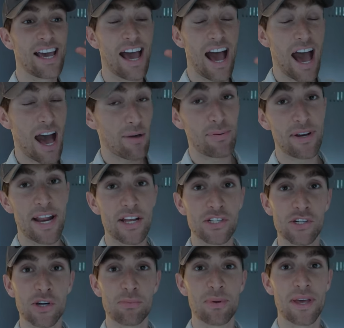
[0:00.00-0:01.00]
happy day
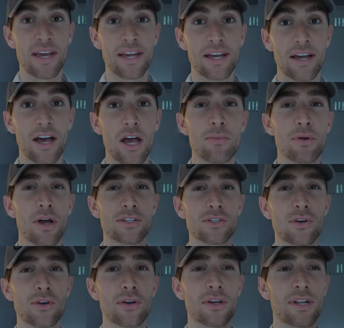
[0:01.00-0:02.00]
shopping. I hope you guys
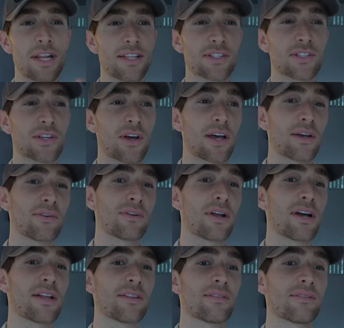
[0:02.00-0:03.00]
got a good insight of
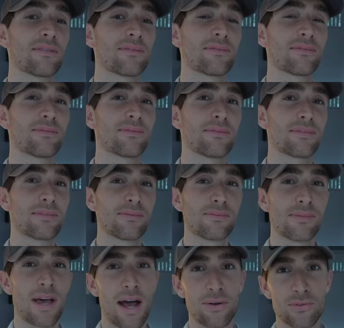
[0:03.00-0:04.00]
like
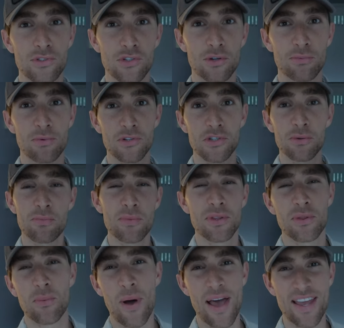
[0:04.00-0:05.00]
how to shop or shopping
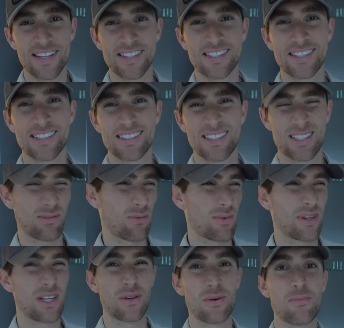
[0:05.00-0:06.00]
with the weight. That's what
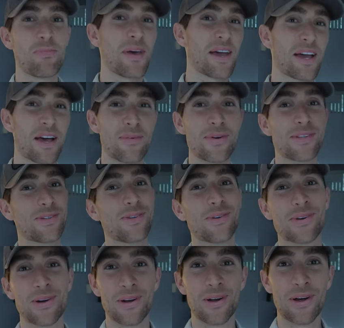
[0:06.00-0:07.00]
we do. We bicker, we
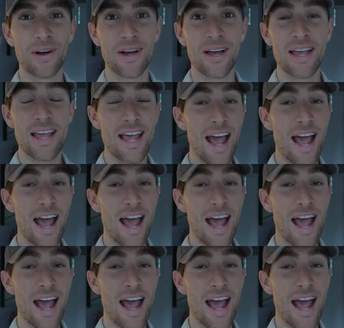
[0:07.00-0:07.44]
talk a lot.